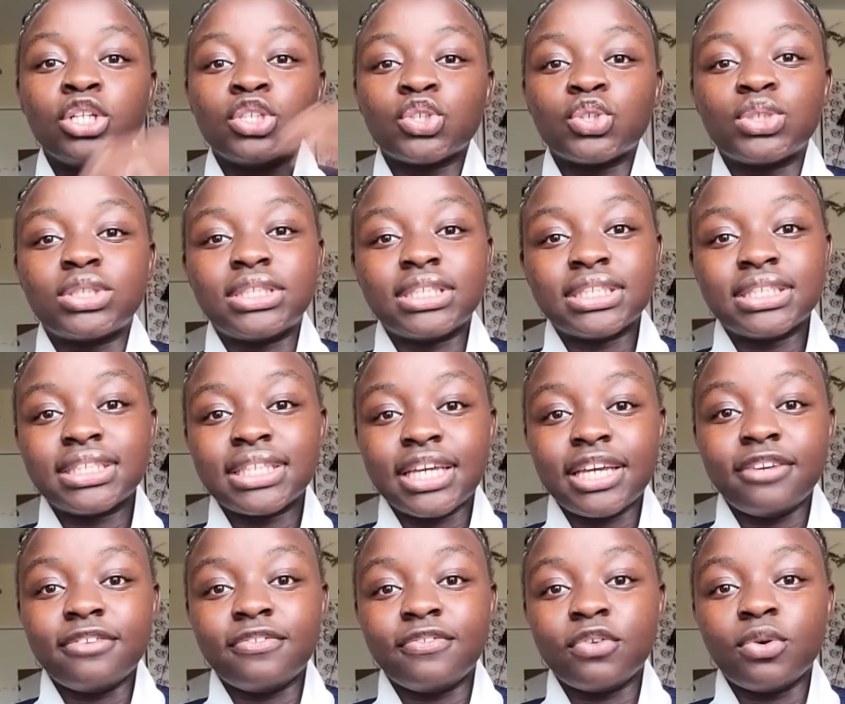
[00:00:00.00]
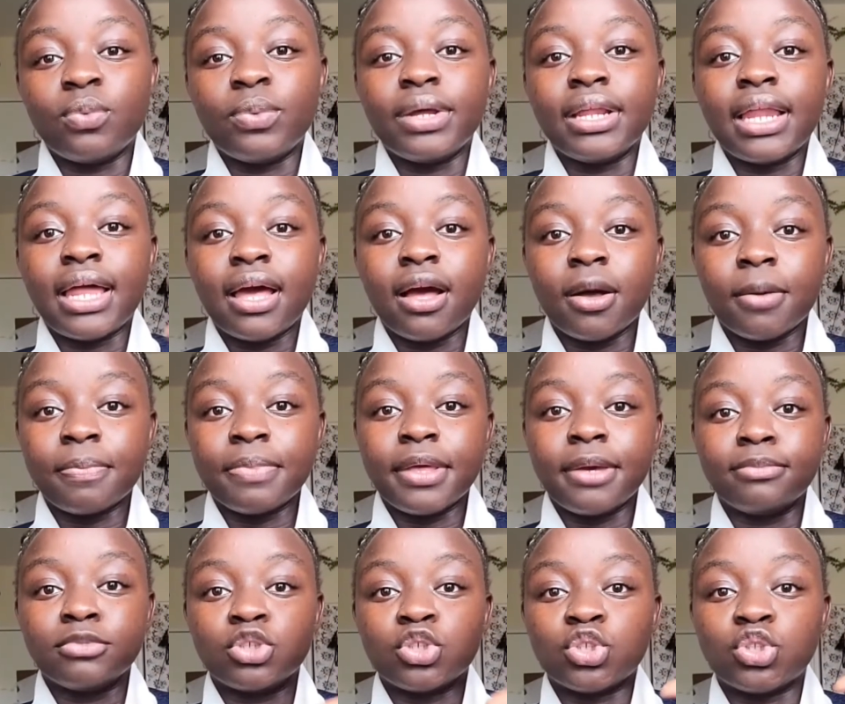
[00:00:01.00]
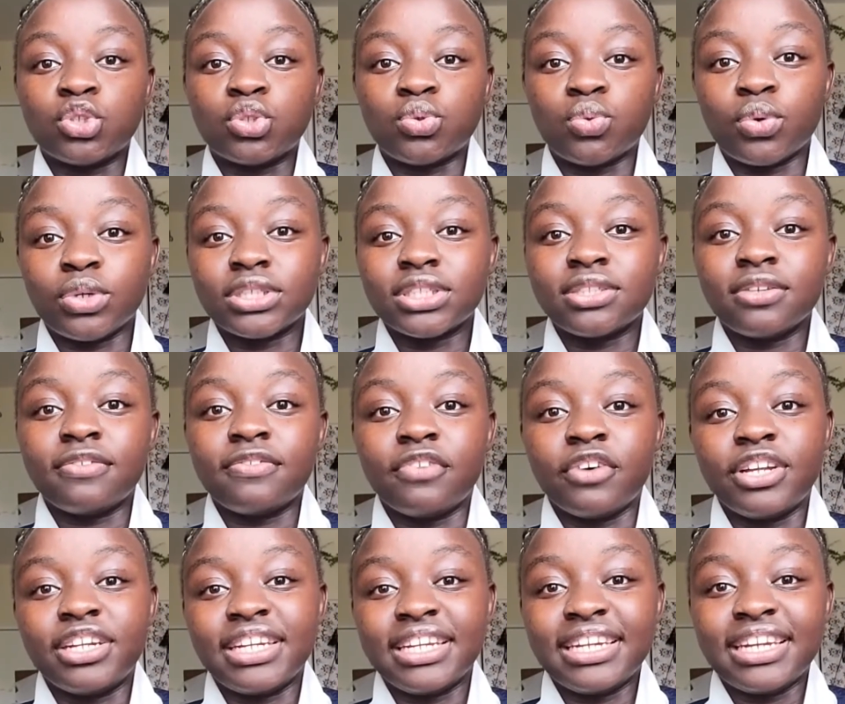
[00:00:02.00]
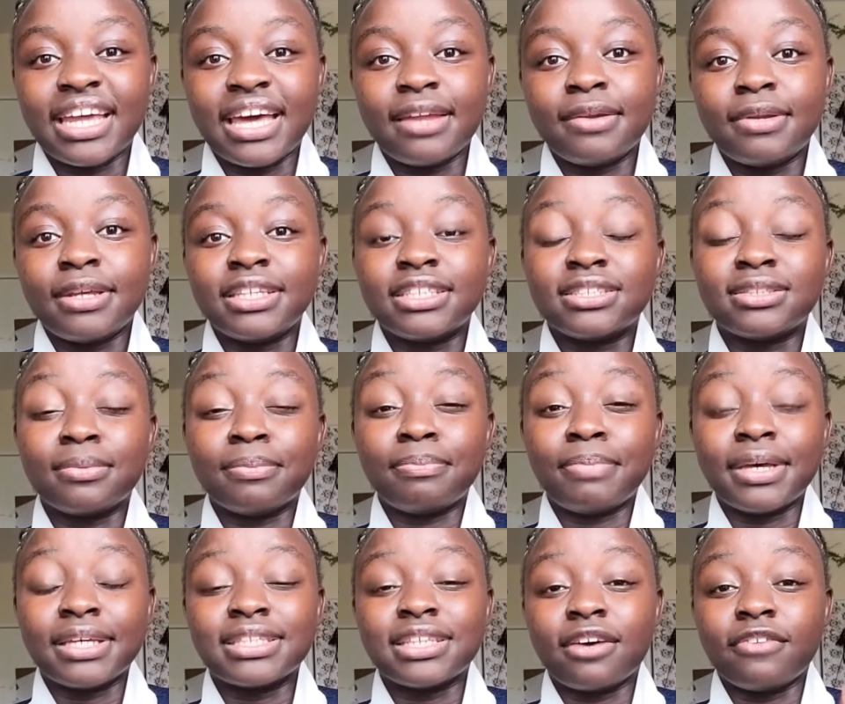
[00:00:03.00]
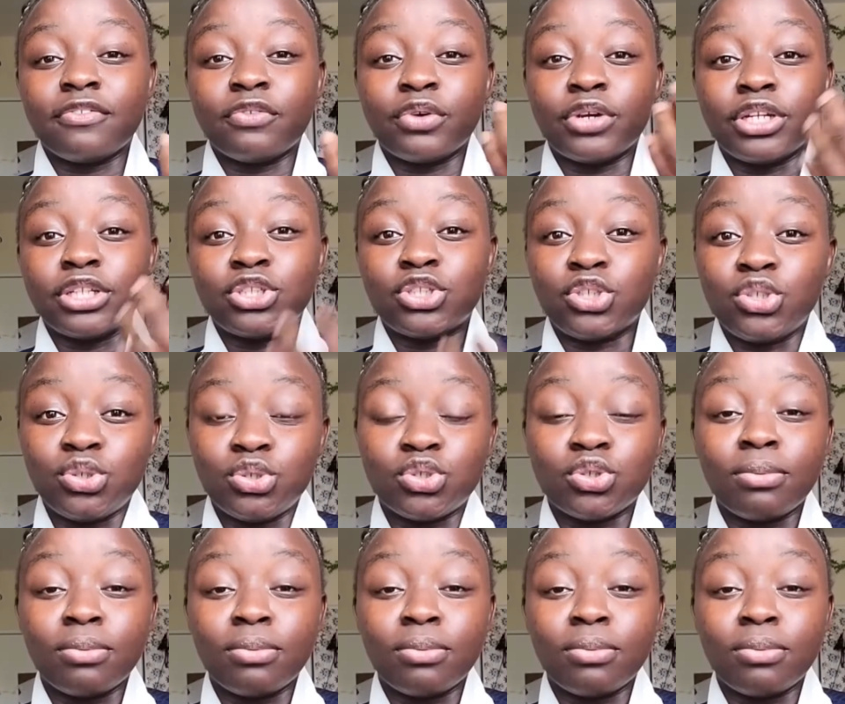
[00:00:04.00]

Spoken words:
So this info will help them to source the funding that is best afforded to you.